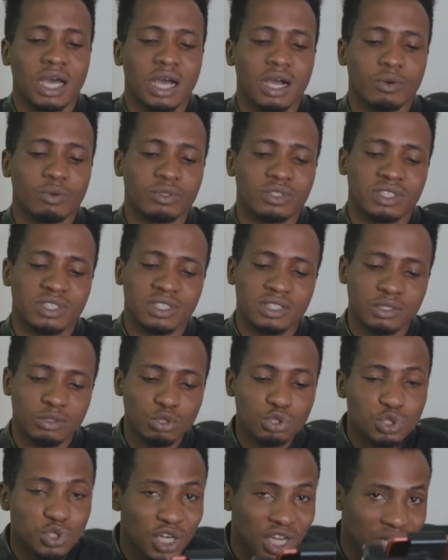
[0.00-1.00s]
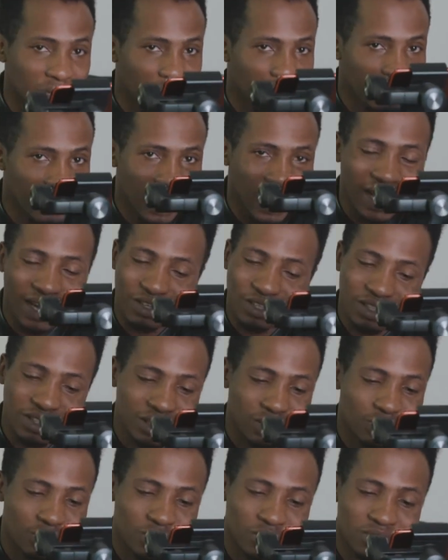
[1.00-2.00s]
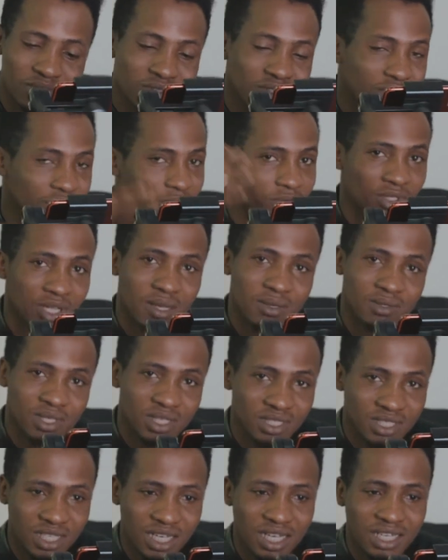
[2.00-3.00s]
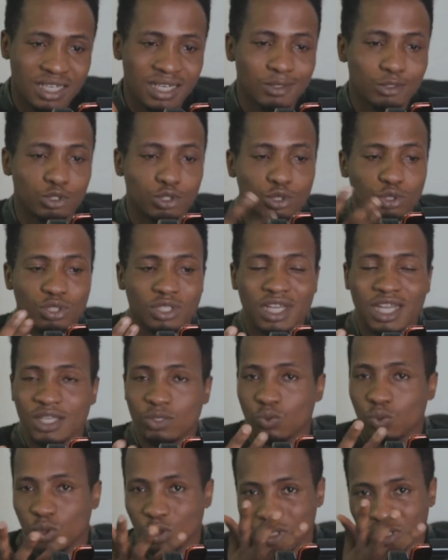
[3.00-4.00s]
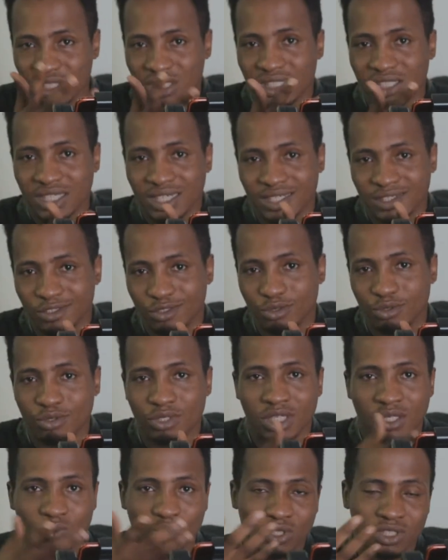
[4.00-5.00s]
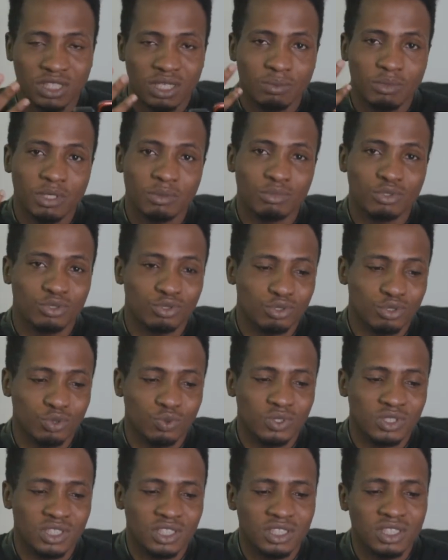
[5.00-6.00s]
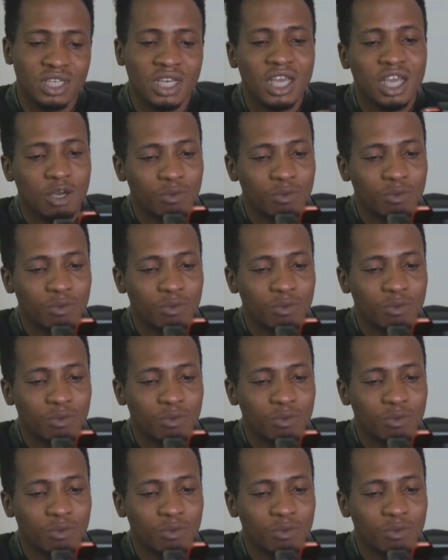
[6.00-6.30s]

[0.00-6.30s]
I will still try and buy another one sometime later, and I'll show you guys what it can do and what I'm able to do with it.